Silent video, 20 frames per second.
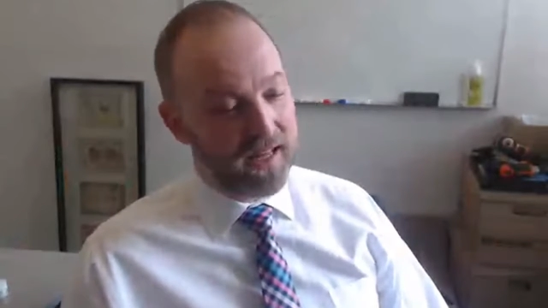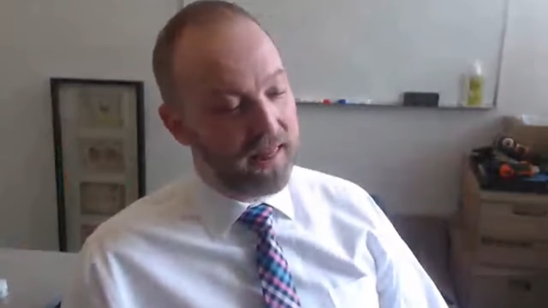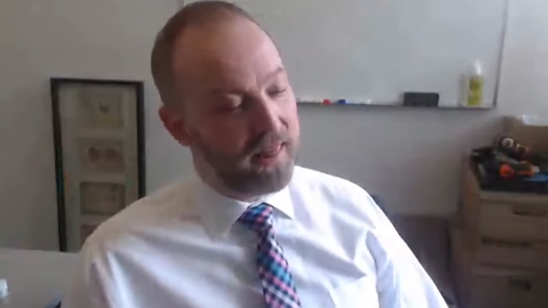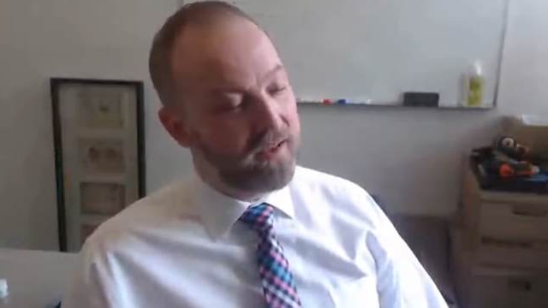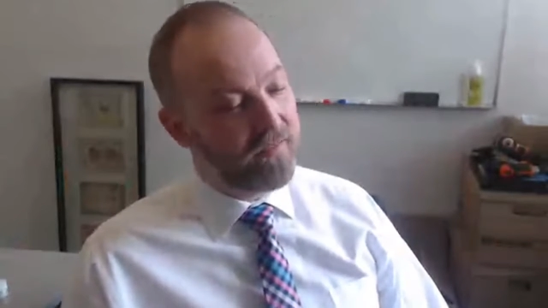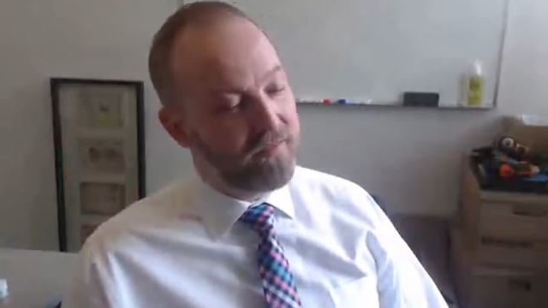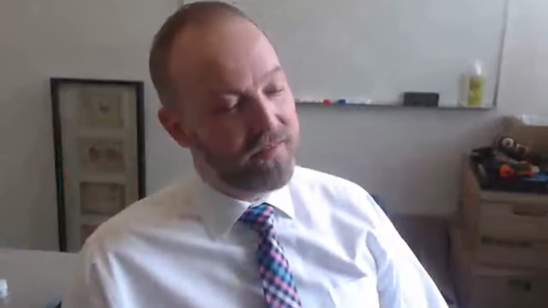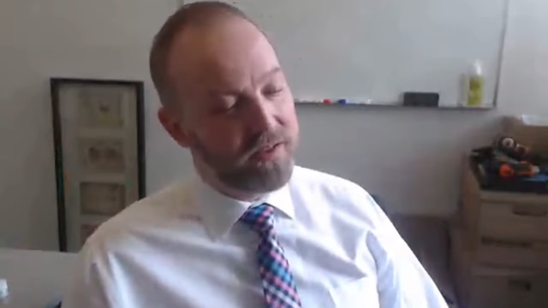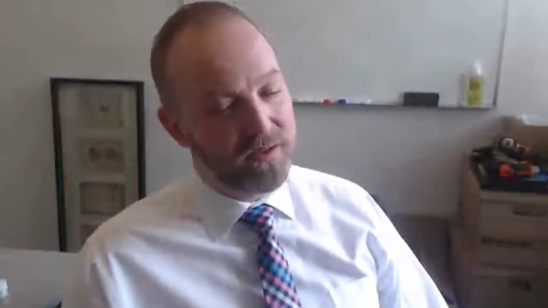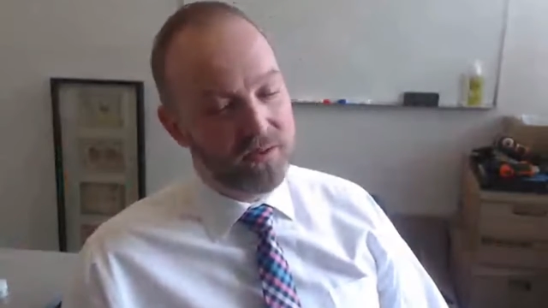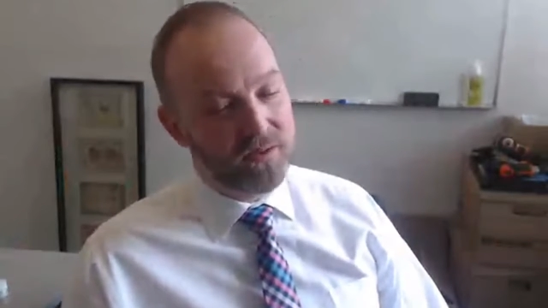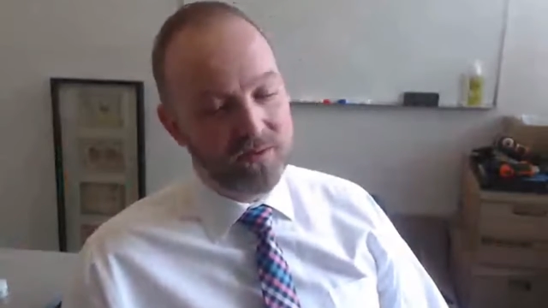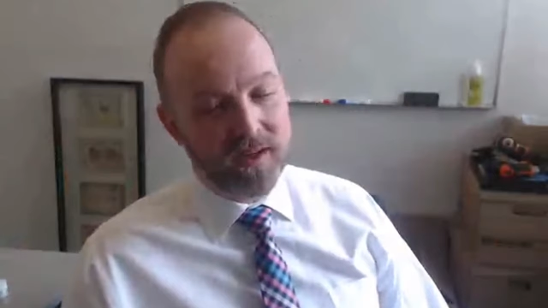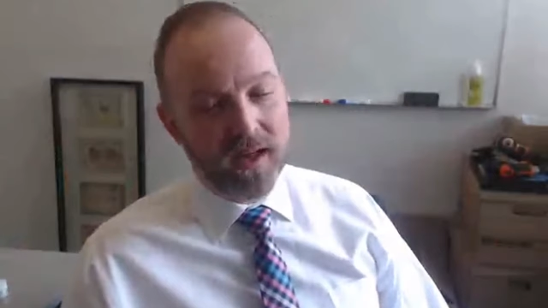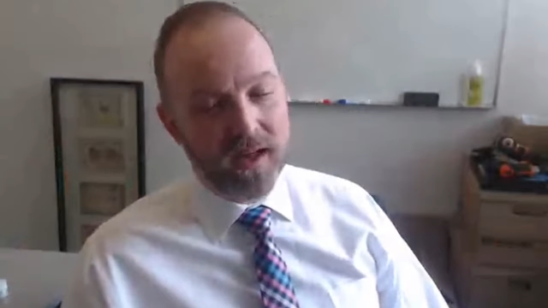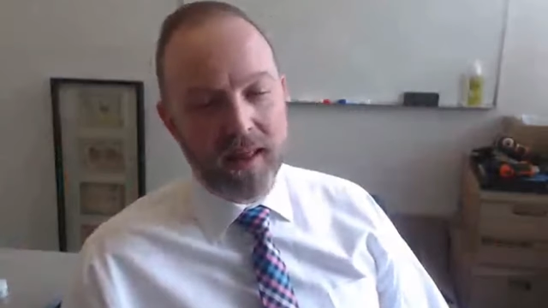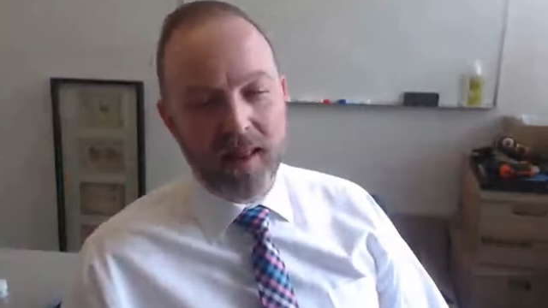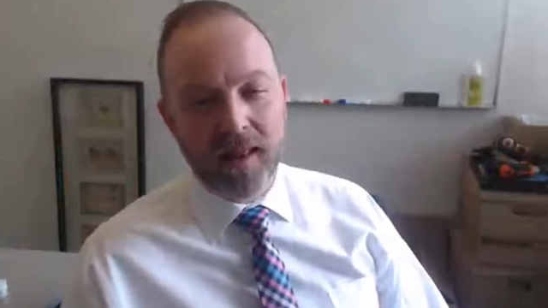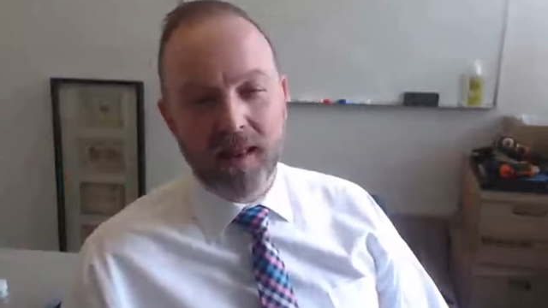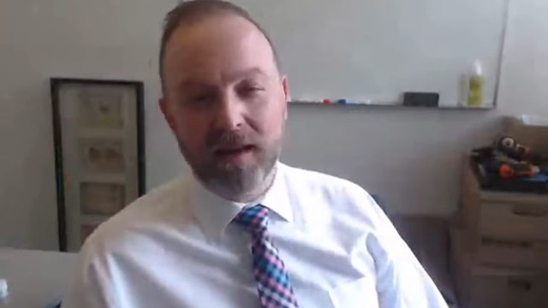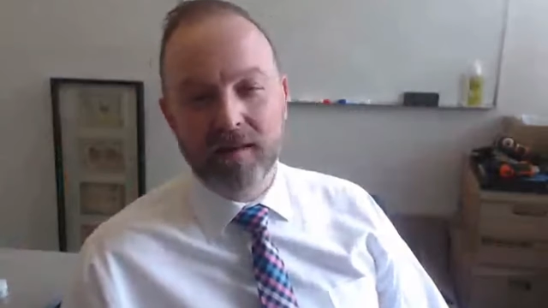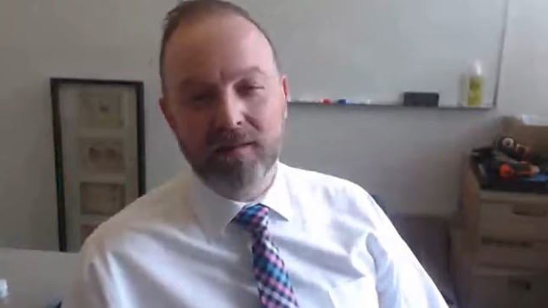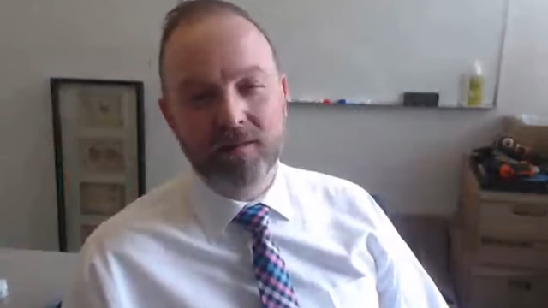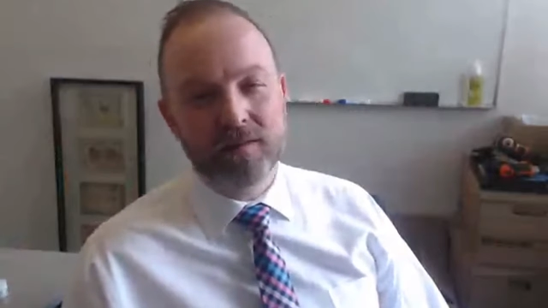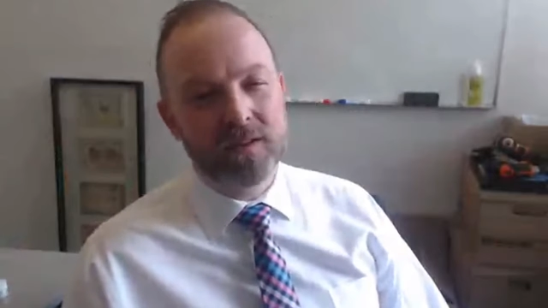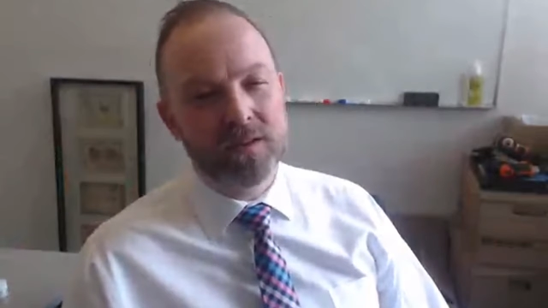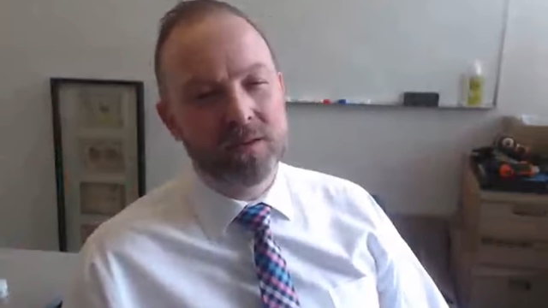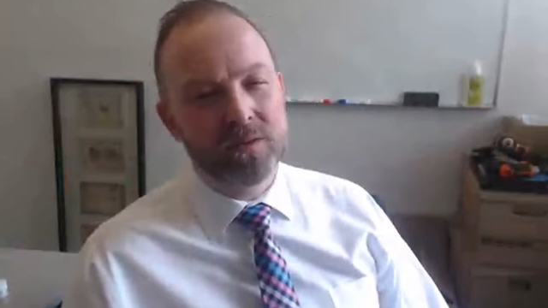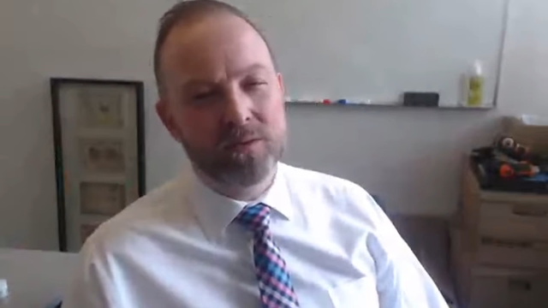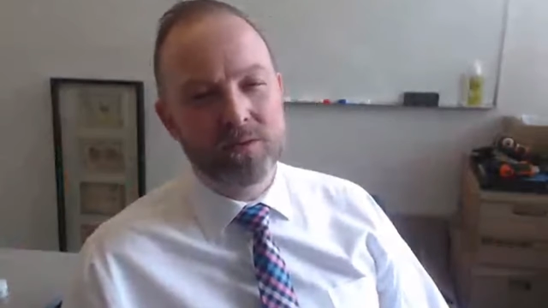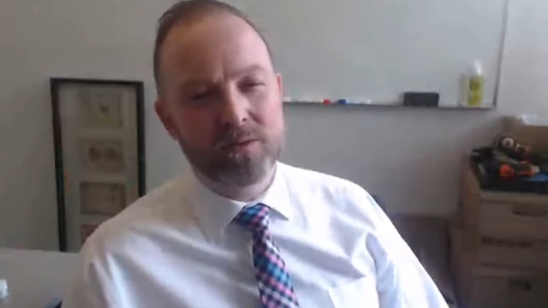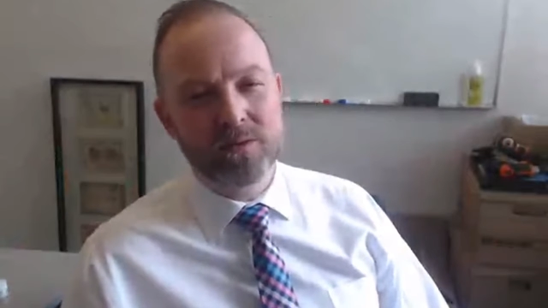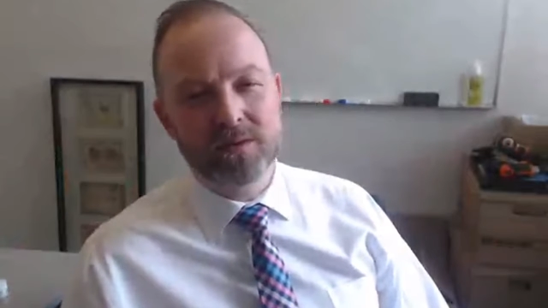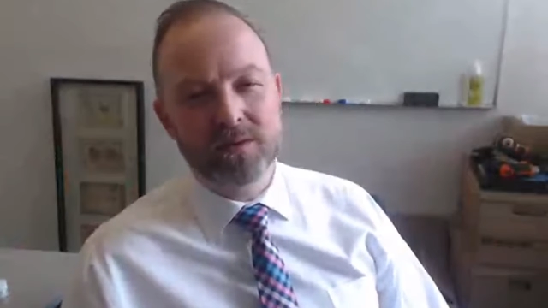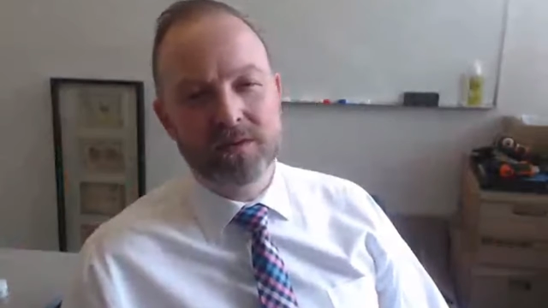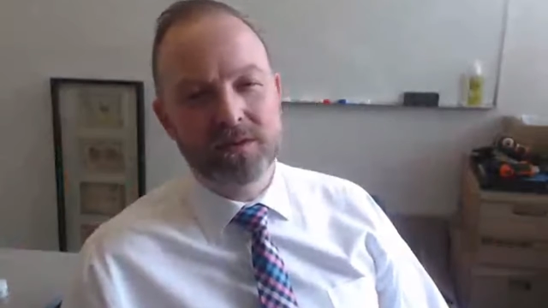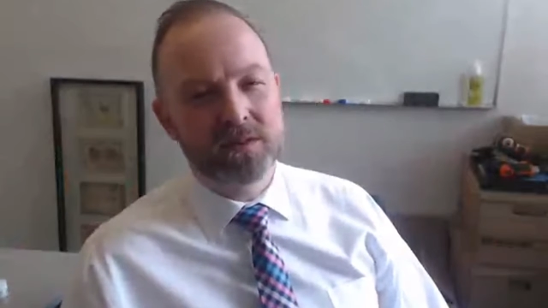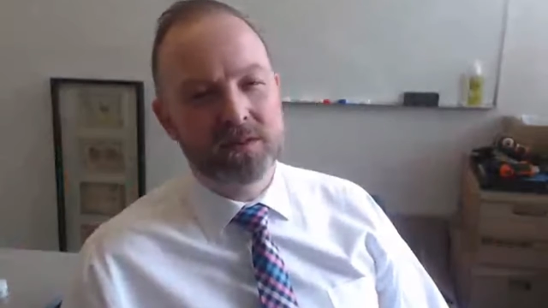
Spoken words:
I love you. I love you.